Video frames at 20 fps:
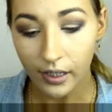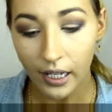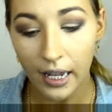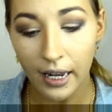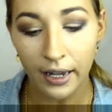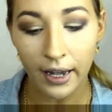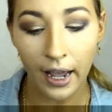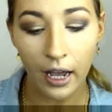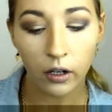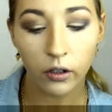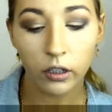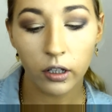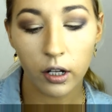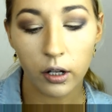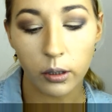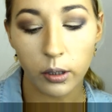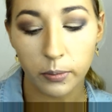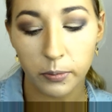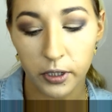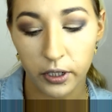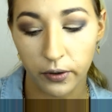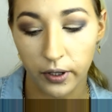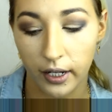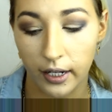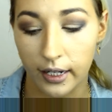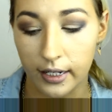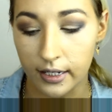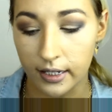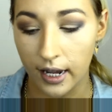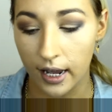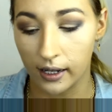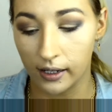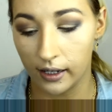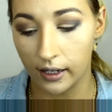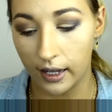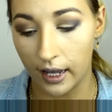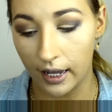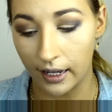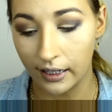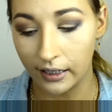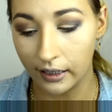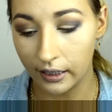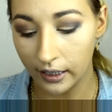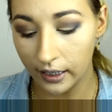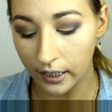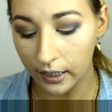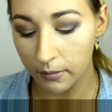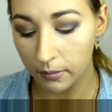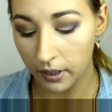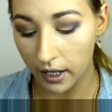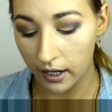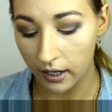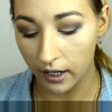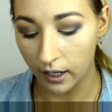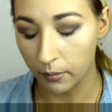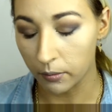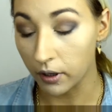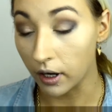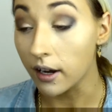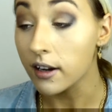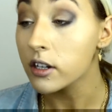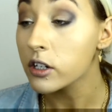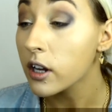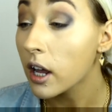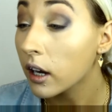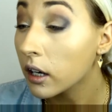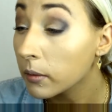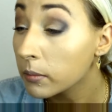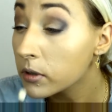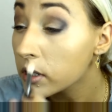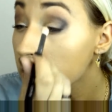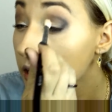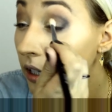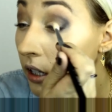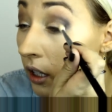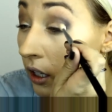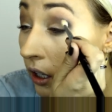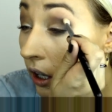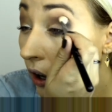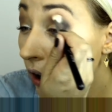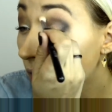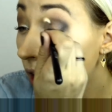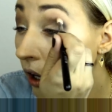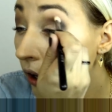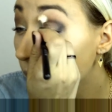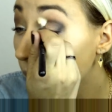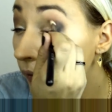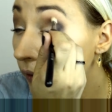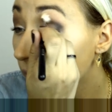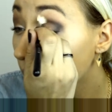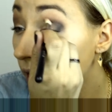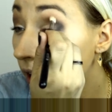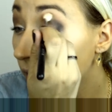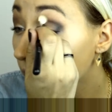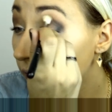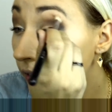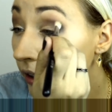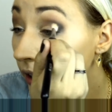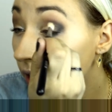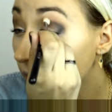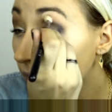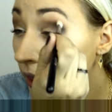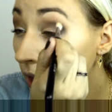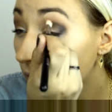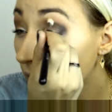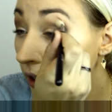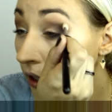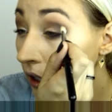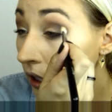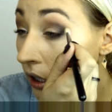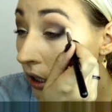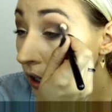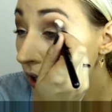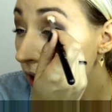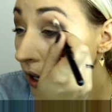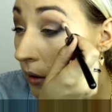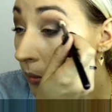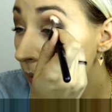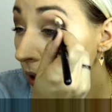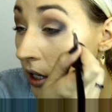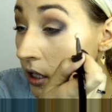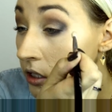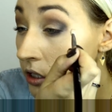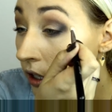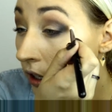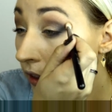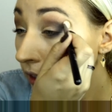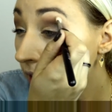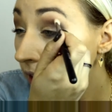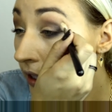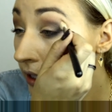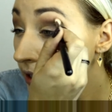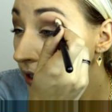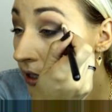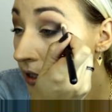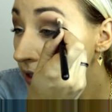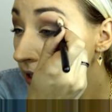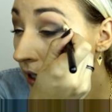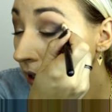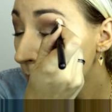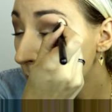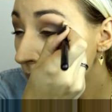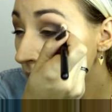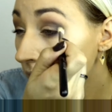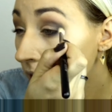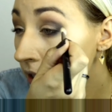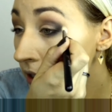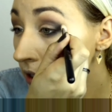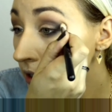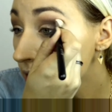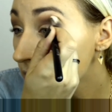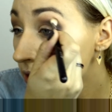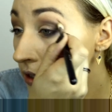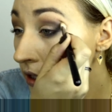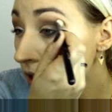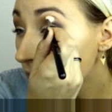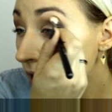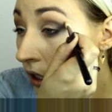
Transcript: now all I'm doing is taking a clean blending brush and I'm just going to go over everything. Make sure that it's seamless.